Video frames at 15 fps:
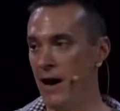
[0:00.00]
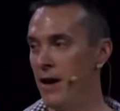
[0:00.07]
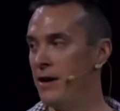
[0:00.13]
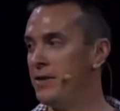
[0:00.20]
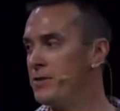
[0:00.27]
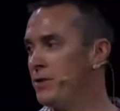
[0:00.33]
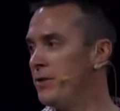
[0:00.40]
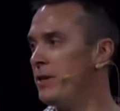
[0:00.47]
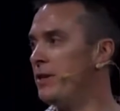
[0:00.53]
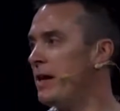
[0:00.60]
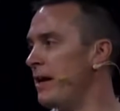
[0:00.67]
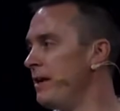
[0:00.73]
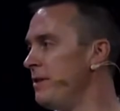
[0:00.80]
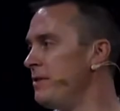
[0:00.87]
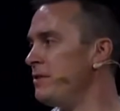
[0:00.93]
and so you're
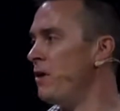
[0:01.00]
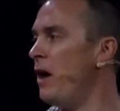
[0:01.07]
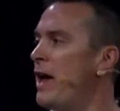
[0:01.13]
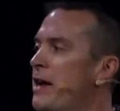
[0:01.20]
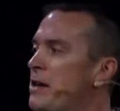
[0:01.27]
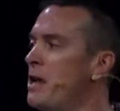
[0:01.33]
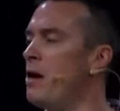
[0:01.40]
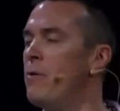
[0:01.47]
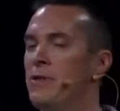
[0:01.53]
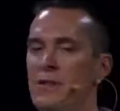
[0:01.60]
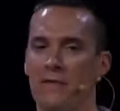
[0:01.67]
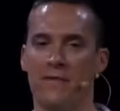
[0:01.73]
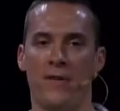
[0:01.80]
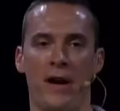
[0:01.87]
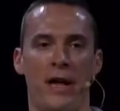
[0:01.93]
kind of, hanging out with your
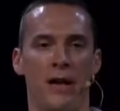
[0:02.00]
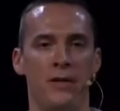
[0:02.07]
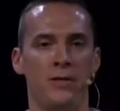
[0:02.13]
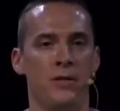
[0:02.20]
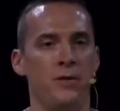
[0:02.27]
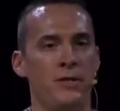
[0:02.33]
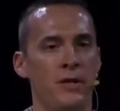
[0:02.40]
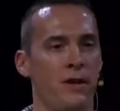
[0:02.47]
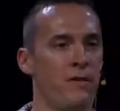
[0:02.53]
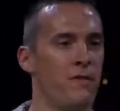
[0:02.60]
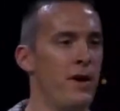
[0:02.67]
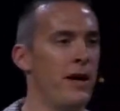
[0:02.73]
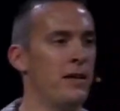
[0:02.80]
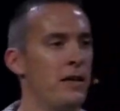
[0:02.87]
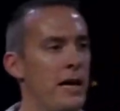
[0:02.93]
friends, using your
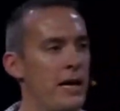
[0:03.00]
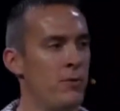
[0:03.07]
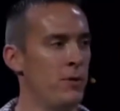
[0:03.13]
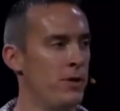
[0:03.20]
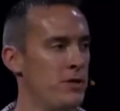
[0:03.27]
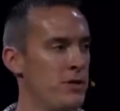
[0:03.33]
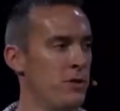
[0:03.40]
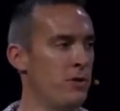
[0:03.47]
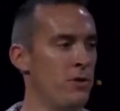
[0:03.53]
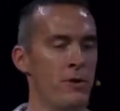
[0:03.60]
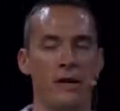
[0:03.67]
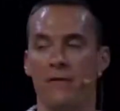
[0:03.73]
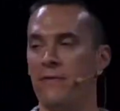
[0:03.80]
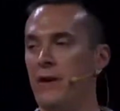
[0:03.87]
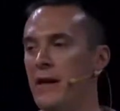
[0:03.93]
friend language, doing
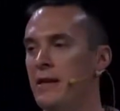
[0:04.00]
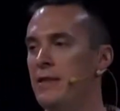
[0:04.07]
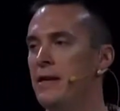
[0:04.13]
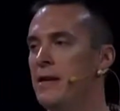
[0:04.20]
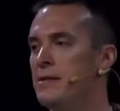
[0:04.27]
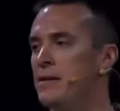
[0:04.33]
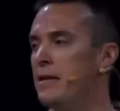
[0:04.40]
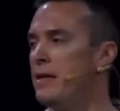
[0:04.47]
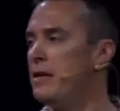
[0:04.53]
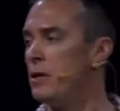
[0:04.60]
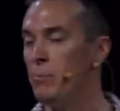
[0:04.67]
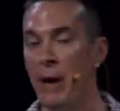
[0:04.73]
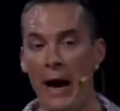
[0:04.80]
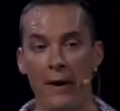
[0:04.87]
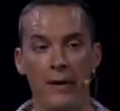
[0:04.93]
your friend things, and then your
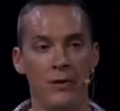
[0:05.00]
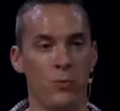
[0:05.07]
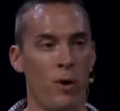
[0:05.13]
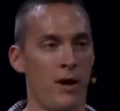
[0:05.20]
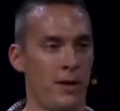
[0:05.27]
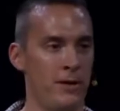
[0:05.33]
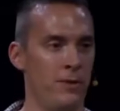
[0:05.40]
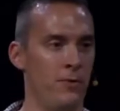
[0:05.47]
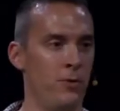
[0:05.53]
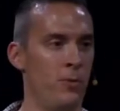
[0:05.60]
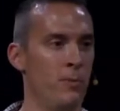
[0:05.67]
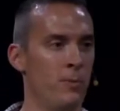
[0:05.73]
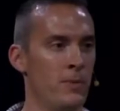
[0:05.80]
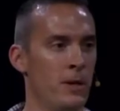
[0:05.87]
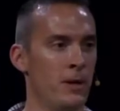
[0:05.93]
parents walk in the room.
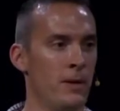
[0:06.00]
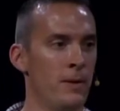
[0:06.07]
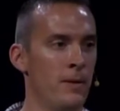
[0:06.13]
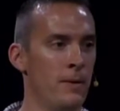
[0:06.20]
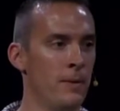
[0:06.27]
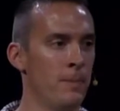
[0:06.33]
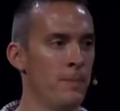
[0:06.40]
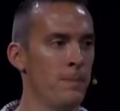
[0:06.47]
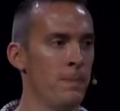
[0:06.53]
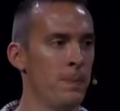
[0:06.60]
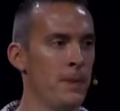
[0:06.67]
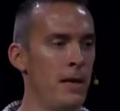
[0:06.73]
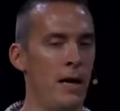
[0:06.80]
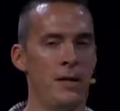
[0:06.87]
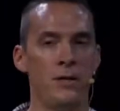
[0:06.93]

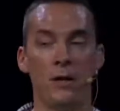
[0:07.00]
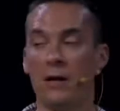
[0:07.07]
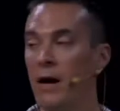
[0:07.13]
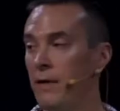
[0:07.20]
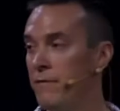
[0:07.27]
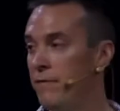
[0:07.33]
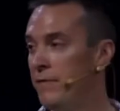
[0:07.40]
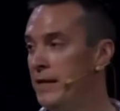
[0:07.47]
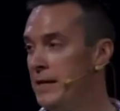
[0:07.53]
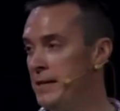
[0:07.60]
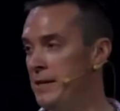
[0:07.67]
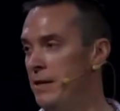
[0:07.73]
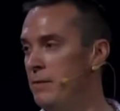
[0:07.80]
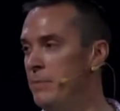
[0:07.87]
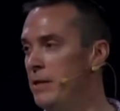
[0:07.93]
And you're
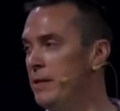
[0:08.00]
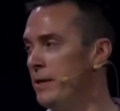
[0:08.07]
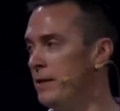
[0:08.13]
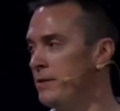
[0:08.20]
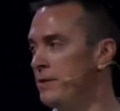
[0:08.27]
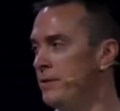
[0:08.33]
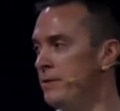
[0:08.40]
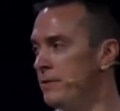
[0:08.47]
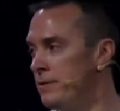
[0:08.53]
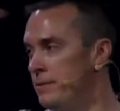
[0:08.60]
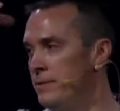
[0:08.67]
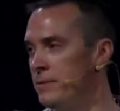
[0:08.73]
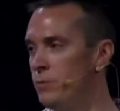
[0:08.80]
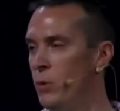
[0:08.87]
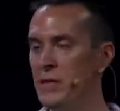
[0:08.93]
conflicted because
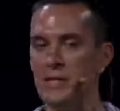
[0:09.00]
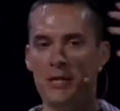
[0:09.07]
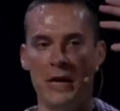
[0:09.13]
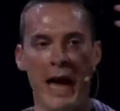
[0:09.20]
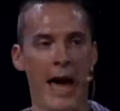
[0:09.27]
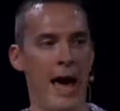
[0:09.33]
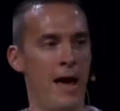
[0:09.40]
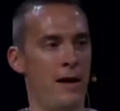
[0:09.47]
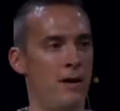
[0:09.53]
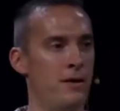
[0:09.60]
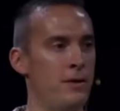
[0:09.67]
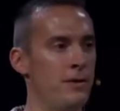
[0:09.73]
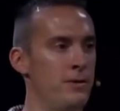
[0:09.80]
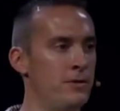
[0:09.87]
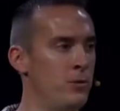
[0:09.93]
which hat
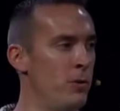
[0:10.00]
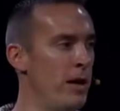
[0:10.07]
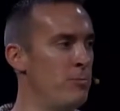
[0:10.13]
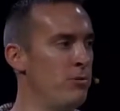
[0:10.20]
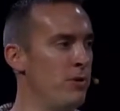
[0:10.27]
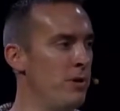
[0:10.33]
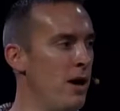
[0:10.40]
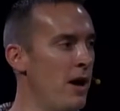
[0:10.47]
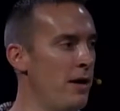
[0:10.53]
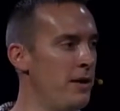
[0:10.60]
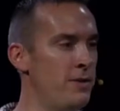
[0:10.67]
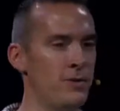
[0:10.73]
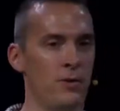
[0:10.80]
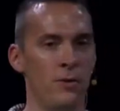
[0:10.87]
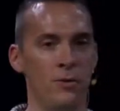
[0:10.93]
do I put on? And
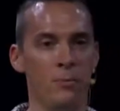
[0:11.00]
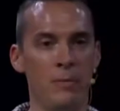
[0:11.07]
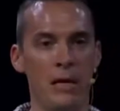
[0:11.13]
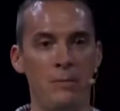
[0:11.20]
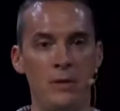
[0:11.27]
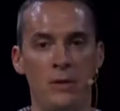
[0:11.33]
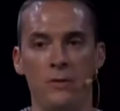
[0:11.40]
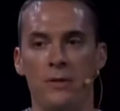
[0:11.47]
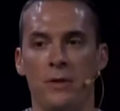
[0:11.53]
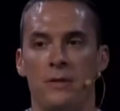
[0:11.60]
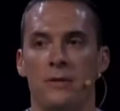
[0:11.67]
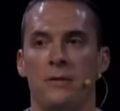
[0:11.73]
so maybe you just